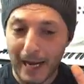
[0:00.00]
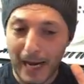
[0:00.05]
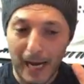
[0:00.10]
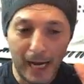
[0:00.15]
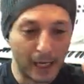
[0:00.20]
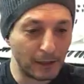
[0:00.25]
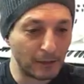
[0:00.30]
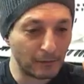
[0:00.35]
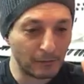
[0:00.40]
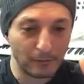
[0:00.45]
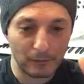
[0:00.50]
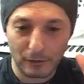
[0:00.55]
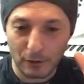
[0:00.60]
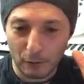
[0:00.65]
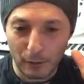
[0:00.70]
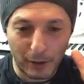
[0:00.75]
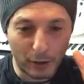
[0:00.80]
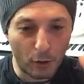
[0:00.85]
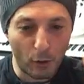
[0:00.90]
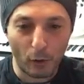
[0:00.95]
and
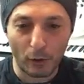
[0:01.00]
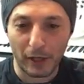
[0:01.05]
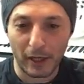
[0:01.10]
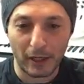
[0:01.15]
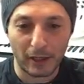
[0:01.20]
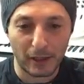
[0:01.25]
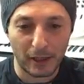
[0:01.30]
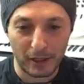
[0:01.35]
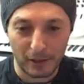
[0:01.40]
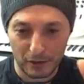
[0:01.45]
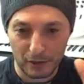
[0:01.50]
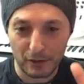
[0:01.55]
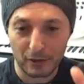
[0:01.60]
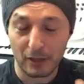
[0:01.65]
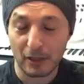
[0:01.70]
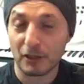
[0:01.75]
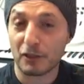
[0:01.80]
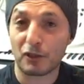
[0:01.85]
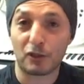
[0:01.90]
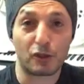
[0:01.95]
the recording
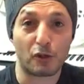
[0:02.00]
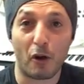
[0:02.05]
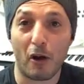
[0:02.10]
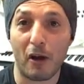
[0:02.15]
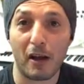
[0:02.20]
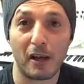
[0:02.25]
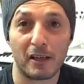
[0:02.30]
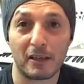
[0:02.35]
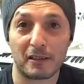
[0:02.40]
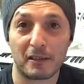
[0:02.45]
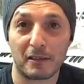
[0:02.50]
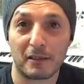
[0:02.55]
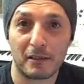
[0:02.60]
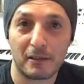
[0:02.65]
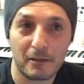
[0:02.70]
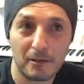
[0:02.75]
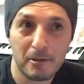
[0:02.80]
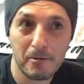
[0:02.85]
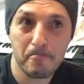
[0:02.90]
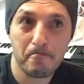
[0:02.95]
is dry as